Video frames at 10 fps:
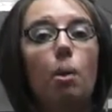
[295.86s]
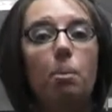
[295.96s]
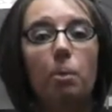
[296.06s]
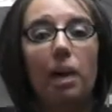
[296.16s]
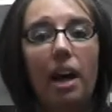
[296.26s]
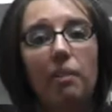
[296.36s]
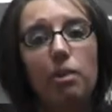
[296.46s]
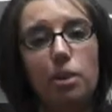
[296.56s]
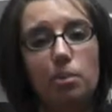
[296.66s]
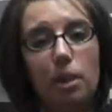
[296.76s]
but
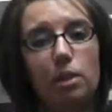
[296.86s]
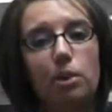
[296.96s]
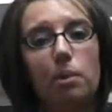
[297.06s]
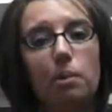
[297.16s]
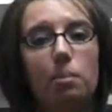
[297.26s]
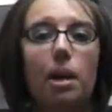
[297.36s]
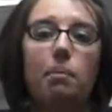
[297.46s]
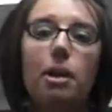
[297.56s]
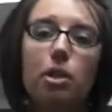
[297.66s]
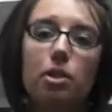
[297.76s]
whatever space you can
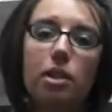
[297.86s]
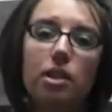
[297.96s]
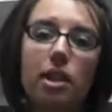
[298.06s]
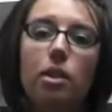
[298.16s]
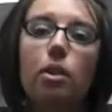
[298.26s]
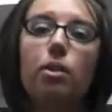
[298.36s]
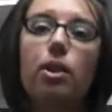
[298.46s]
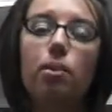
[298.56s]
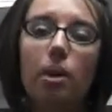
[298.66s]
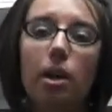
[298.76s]
make sure that they know
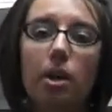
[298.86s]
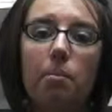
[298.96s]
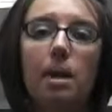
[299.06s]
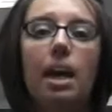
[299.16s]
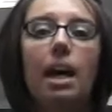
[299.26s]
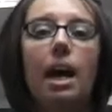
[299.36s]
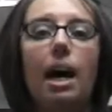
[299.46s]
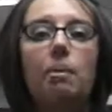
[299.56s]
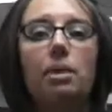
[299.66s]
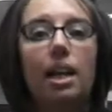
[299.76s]
they're welcome,
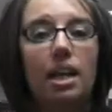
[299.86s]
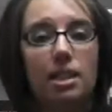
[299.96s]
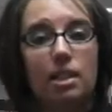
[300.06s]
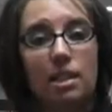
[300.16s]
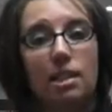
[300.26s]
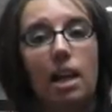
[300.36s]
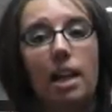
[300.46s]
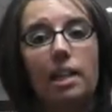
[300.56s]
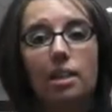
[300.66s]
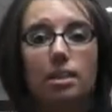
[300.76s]
and that it's
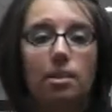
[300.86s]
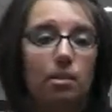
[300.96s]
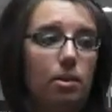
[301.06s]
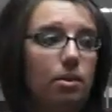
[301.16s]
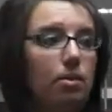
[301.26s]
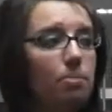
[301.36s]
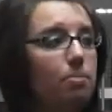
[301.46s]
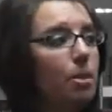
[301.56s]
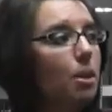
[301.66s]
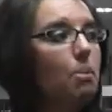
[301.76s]
designed and
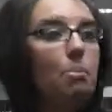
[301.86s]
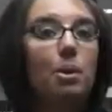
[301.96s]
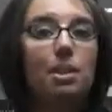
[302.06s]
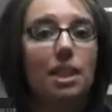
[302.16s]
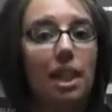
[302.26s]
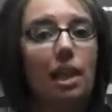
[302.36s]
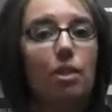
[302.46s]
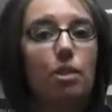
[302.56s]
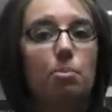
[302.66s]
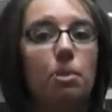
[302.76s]
put
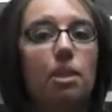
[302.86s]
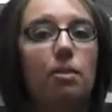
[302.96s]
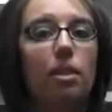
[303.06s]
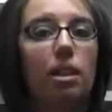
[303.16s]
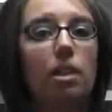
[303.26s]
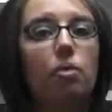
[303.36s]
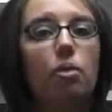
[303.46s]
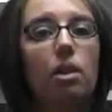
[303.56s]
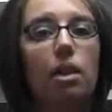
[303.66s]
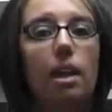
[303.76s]
together specifically
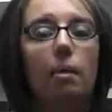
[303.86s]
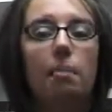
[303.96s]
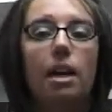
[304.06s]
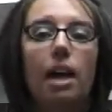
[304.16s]
for them.